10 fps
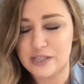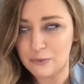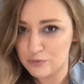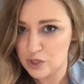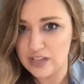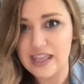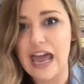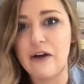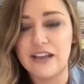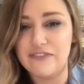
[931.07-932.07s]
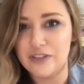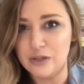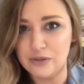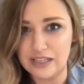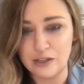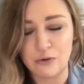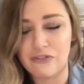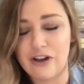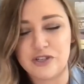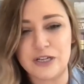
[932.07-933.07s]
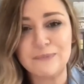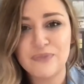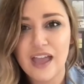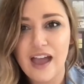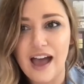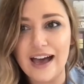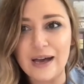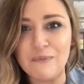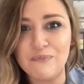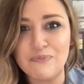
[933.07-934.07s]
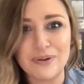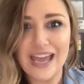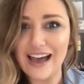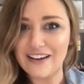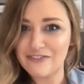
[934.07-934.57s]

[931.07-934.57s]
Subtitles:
So check that out if you need a little refresher. But yeah,